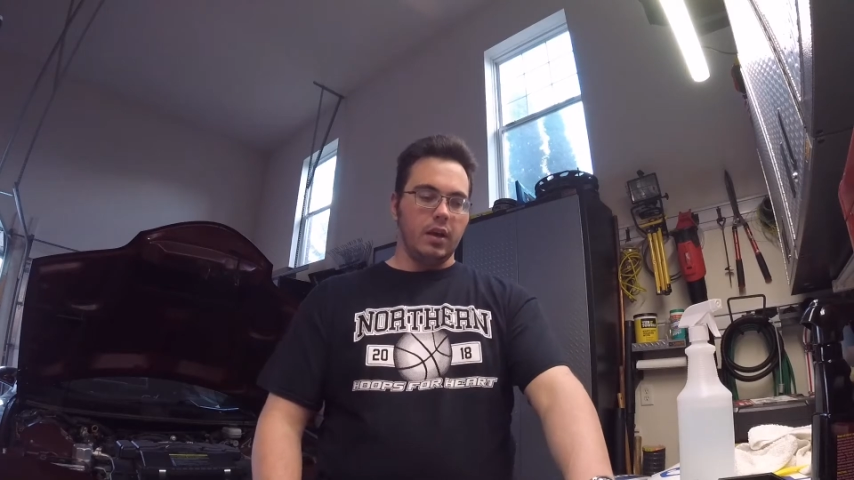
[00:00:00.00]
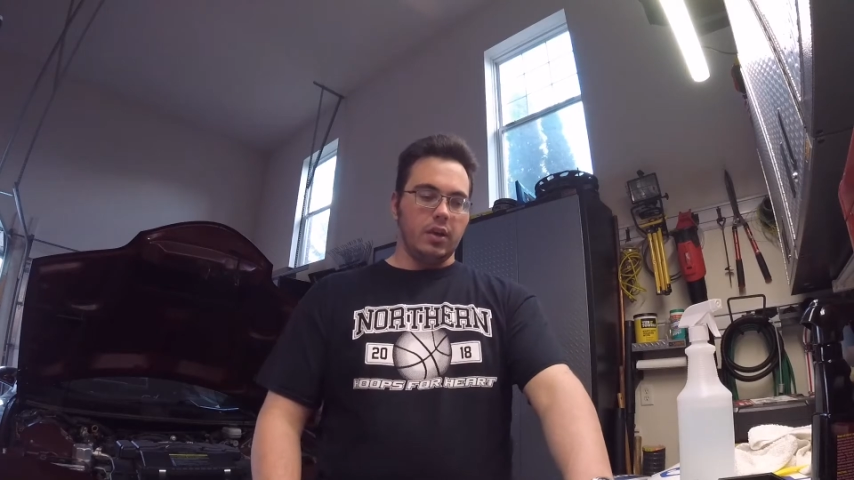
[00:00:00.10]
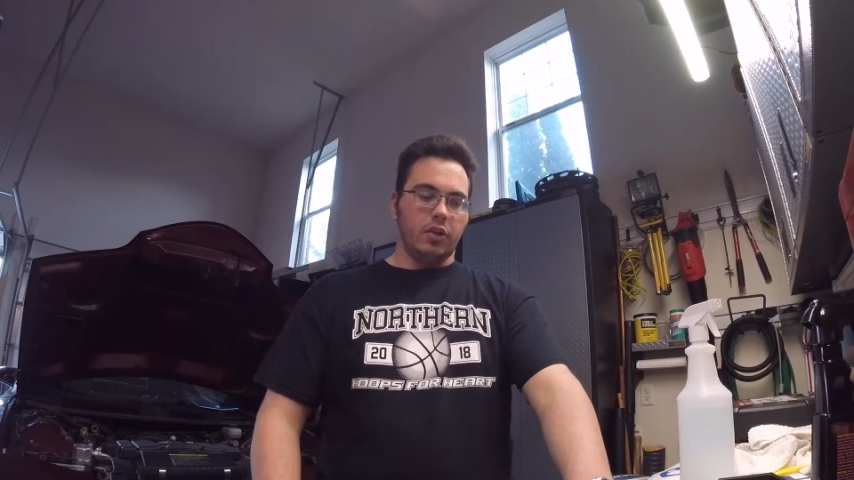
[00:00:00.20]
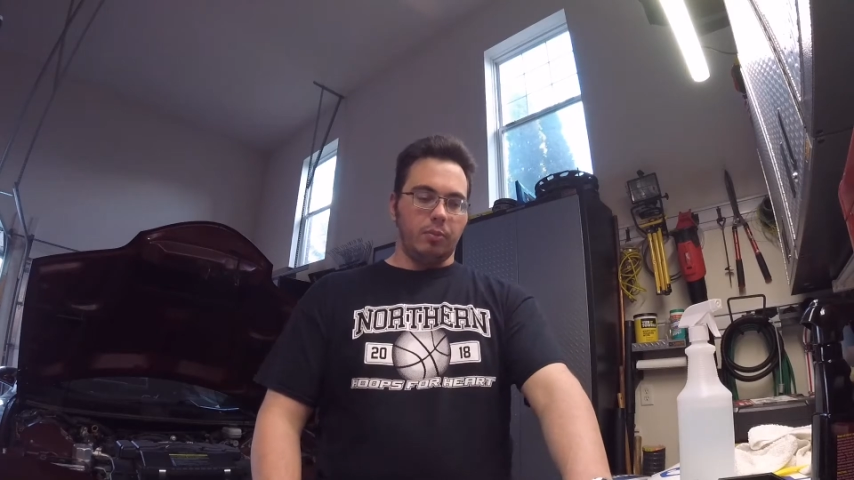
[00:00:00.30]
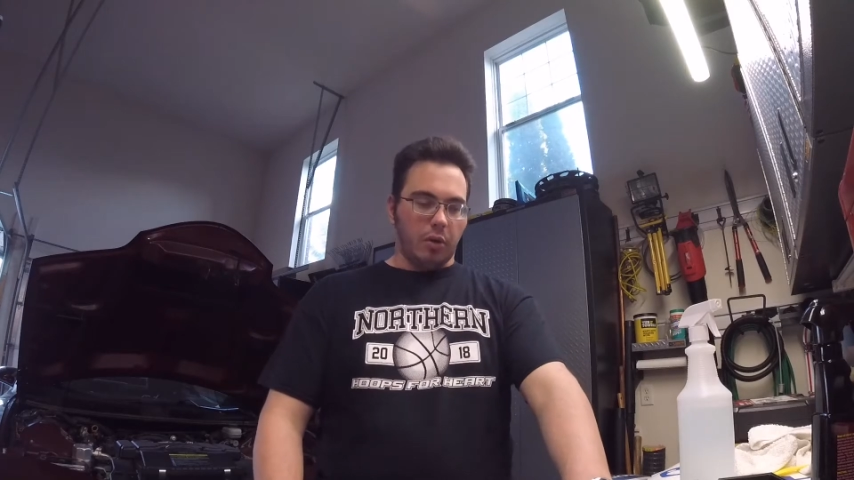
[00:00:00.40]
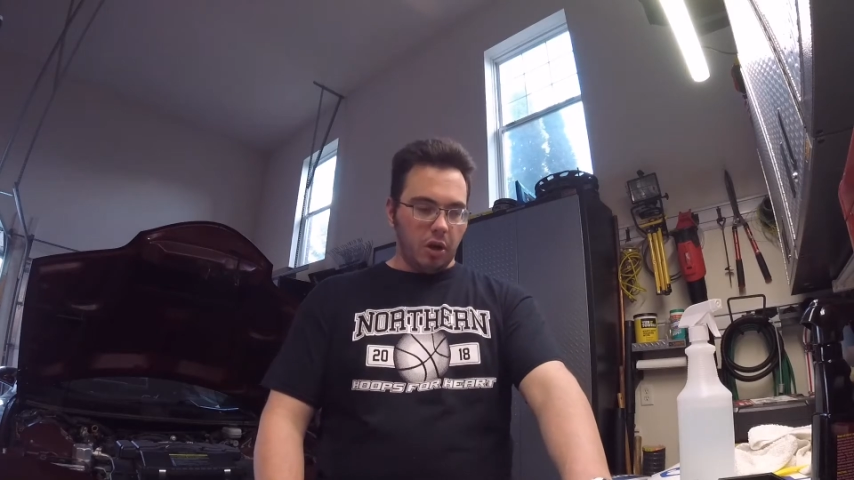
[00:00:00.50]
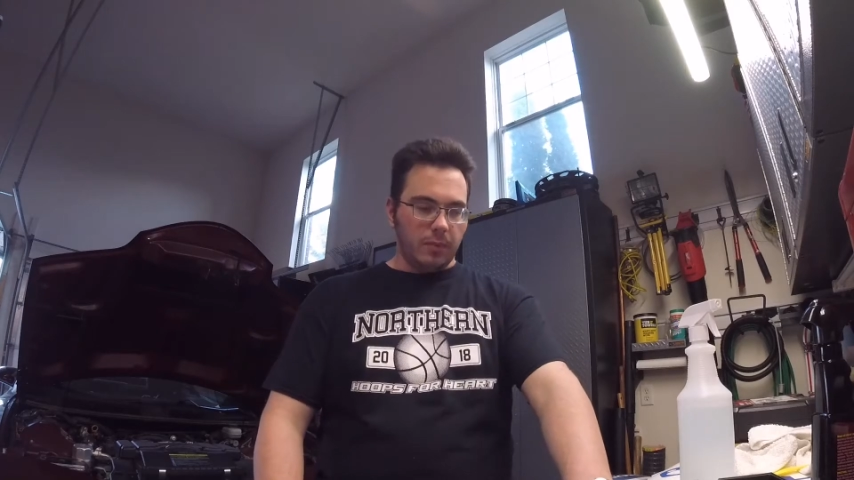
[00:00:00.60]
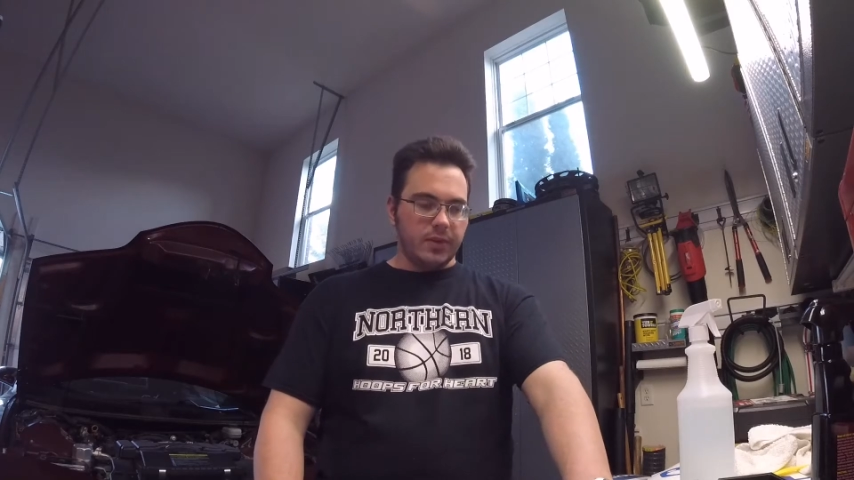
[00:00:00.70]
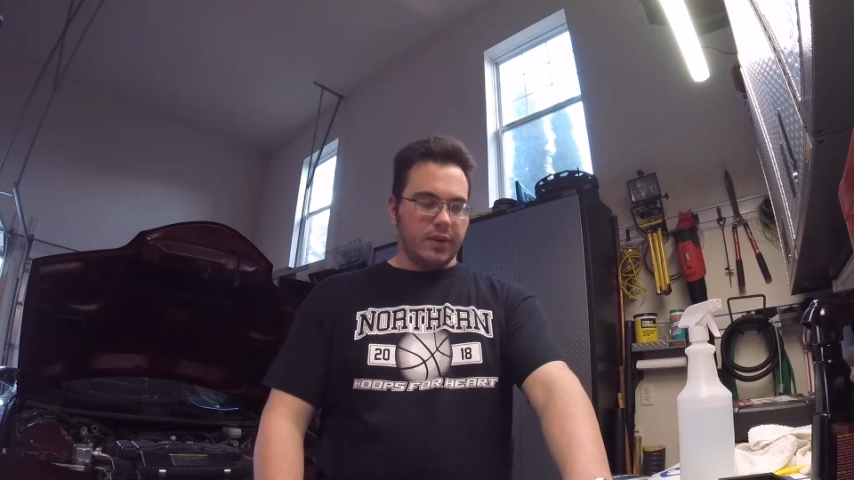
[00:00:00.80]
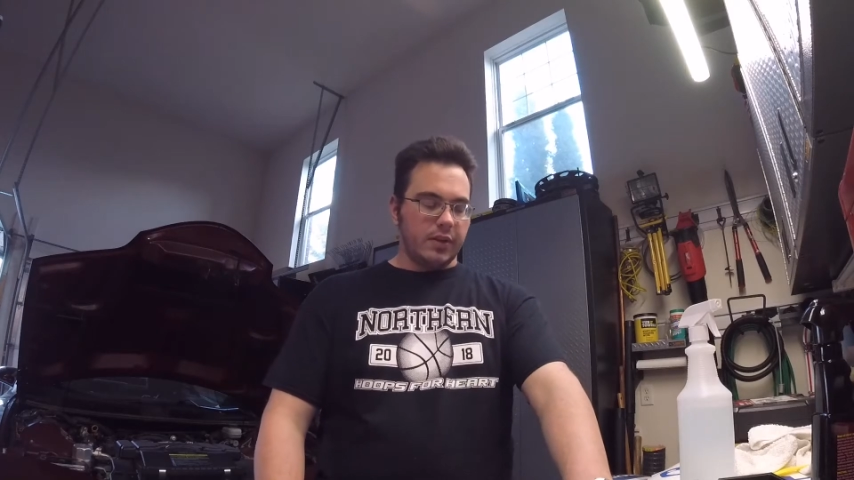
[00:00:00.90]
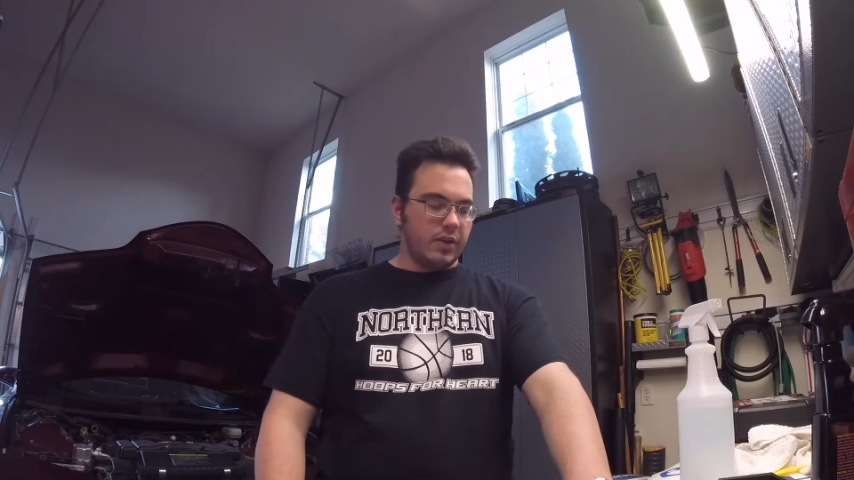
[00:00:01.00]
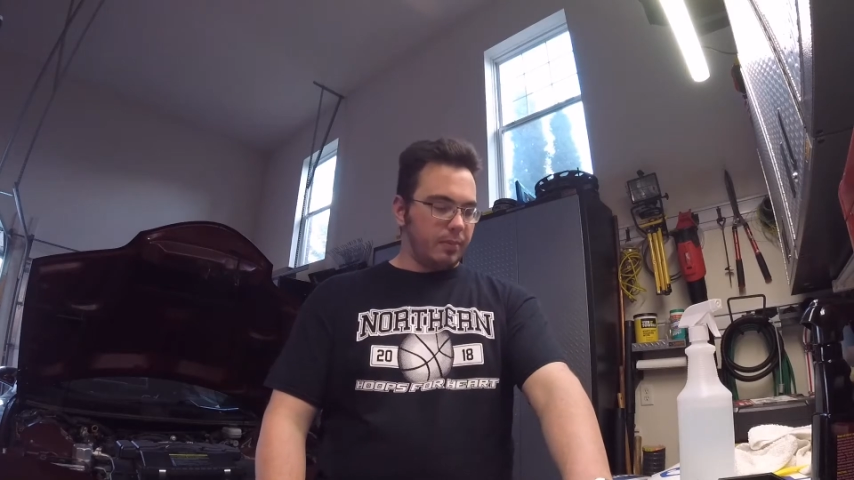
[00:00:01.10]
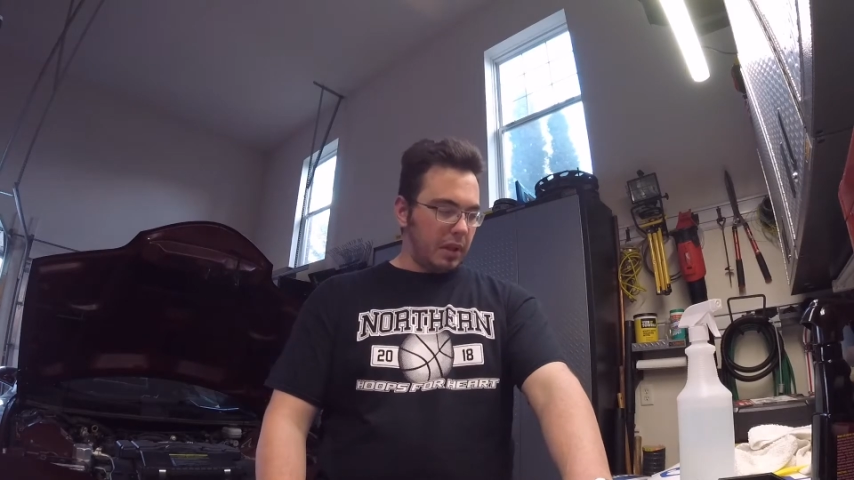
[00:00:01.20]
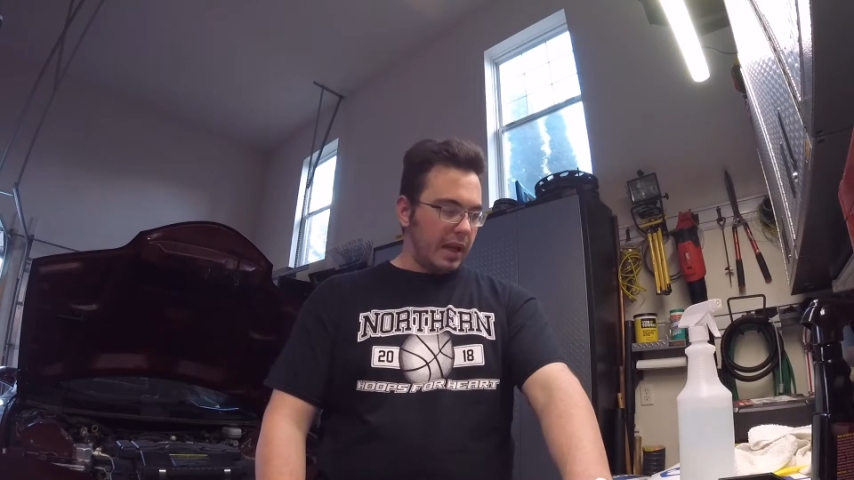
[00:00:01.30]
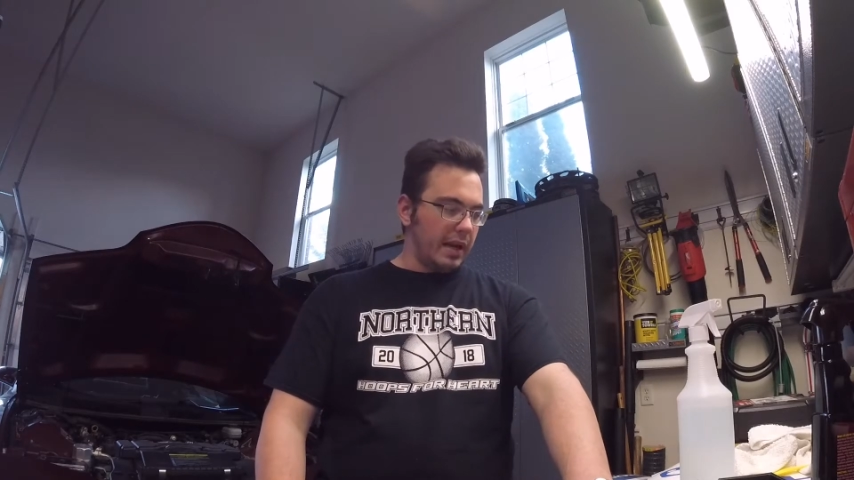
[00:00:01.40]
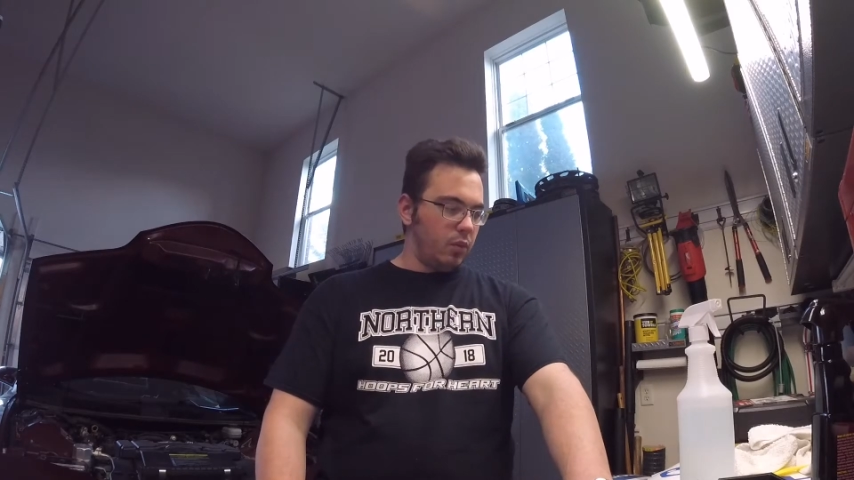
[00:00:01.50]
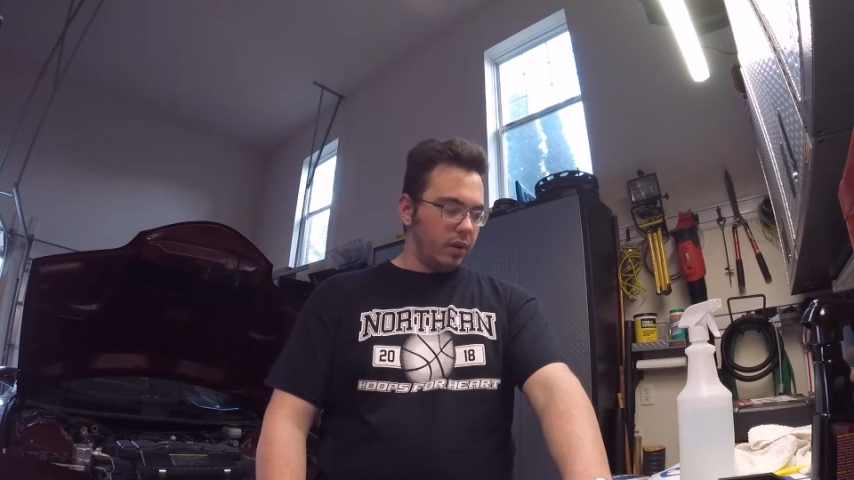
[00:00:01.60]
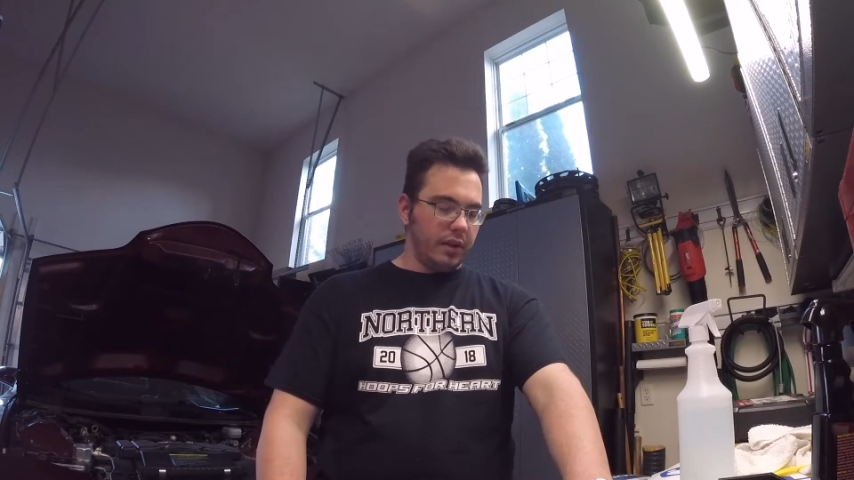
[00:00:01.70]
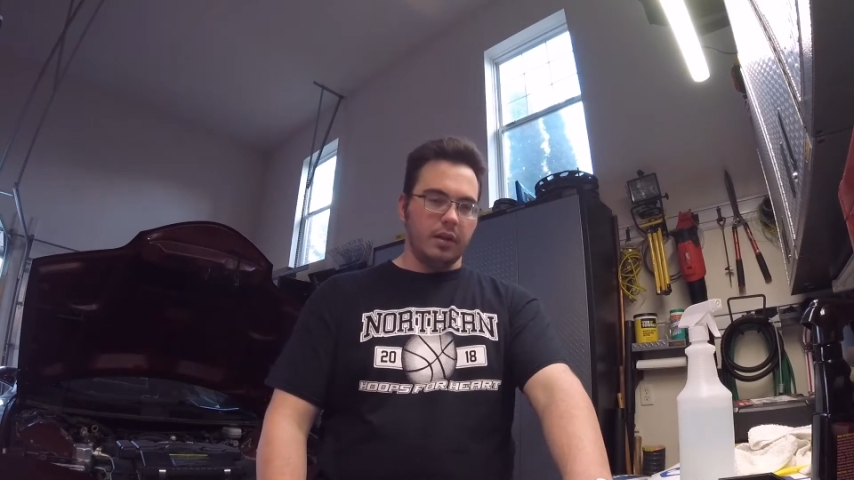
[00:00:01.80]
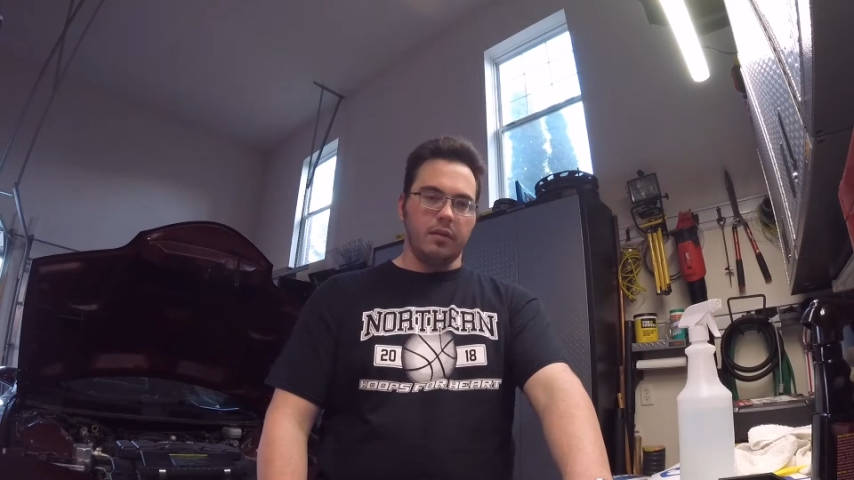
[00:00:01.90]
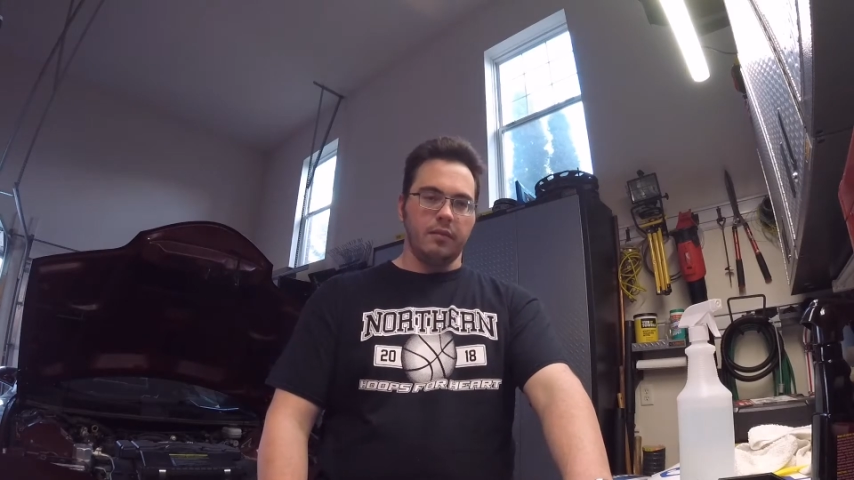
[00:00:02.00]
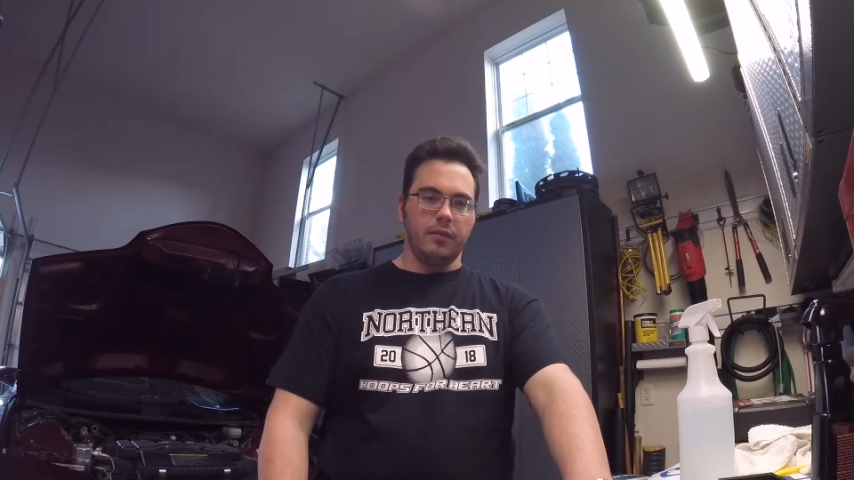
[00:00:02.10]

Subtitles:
The bulbs that they supplied with it,